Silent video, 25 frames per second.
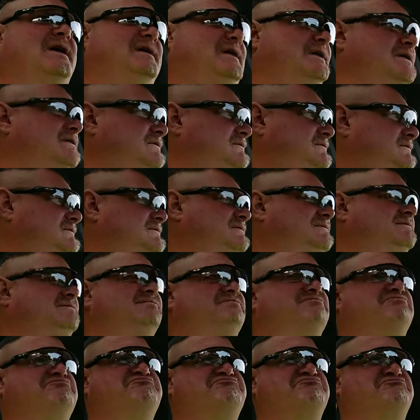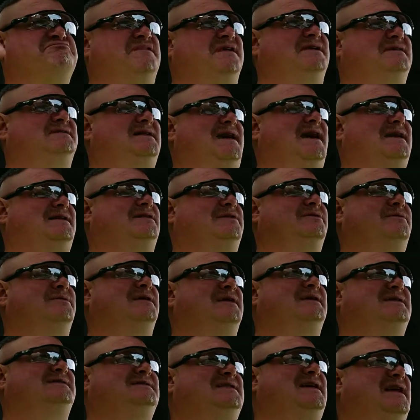do? Exactly what
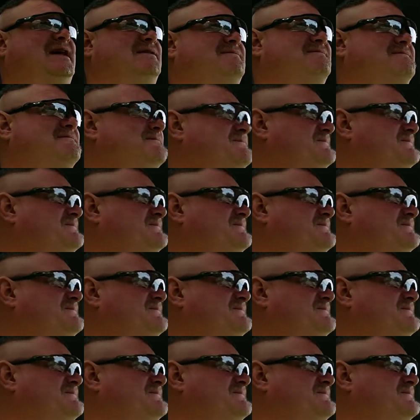I said.